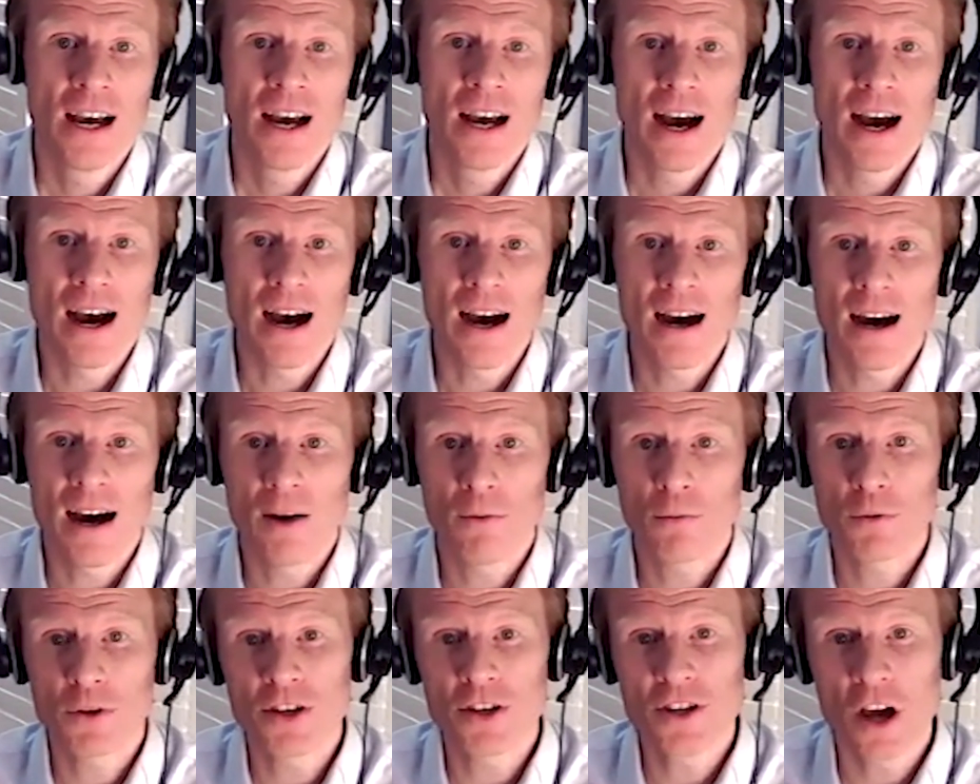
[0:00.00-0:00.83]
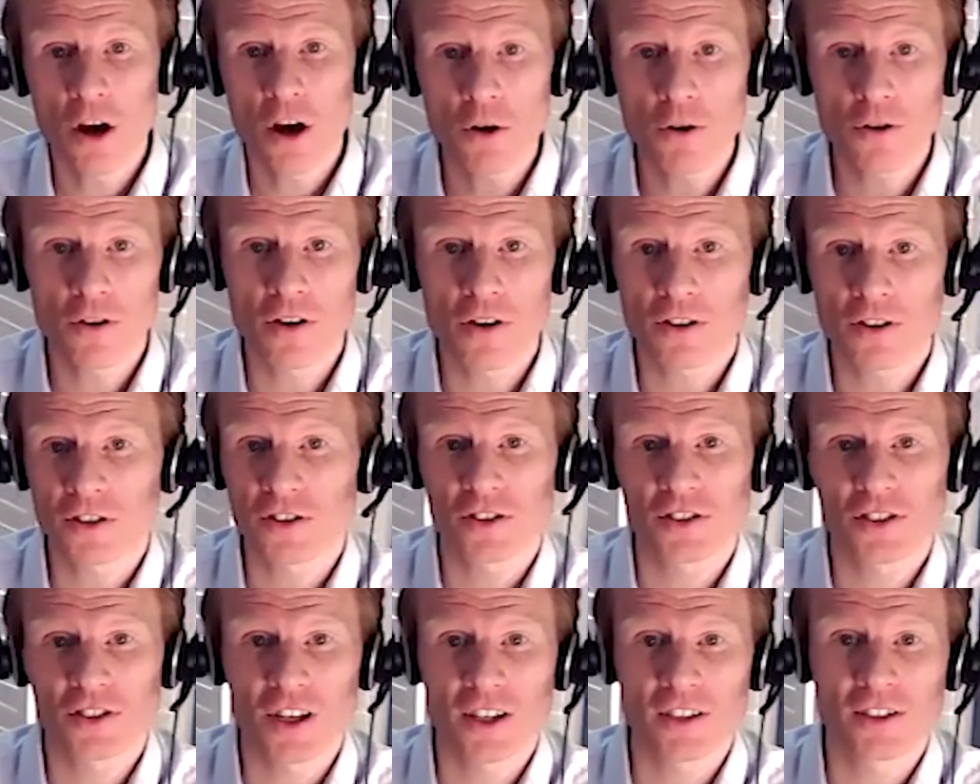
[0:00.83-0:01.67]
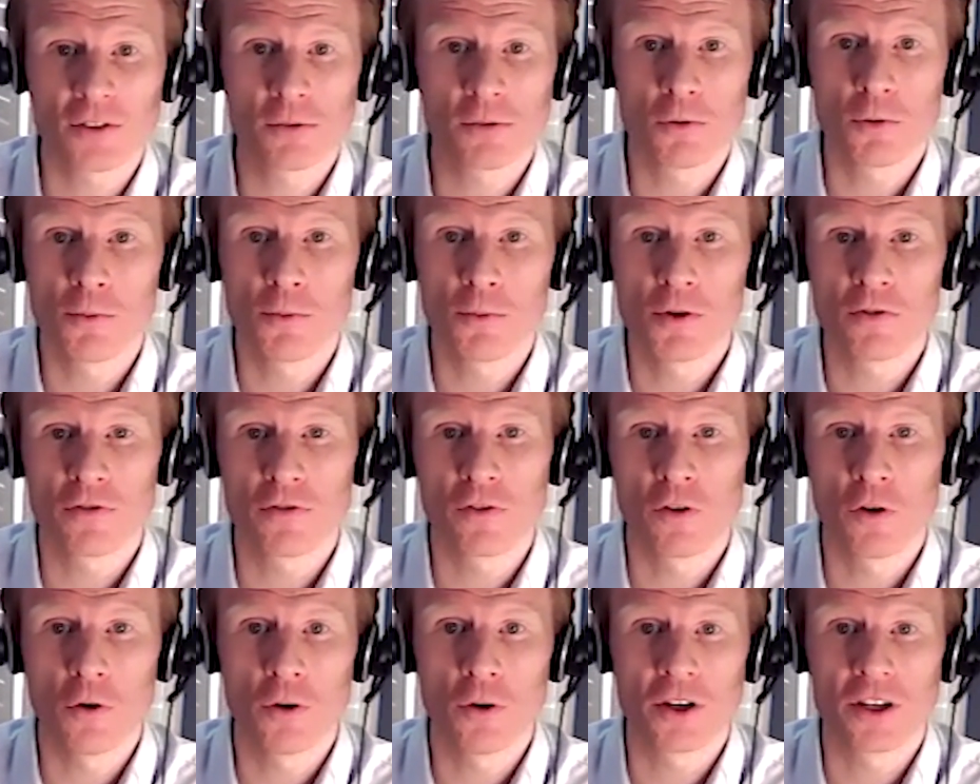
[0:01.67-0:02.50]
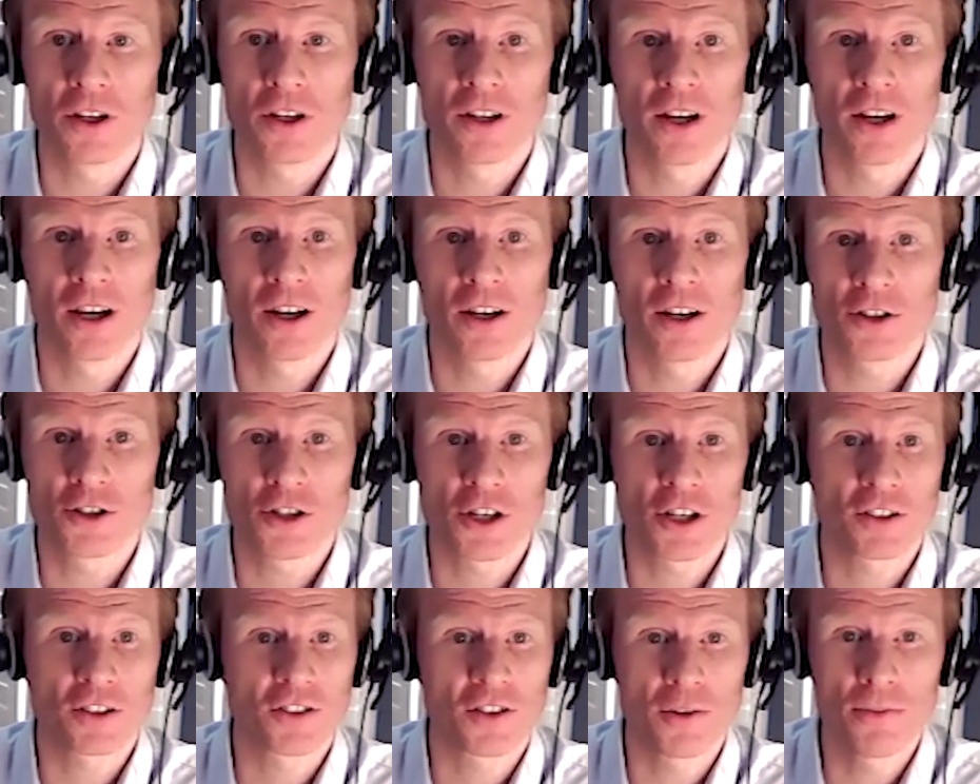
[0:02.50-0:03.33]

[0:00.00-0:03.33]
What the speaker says: And we know that society will move forward and adjust.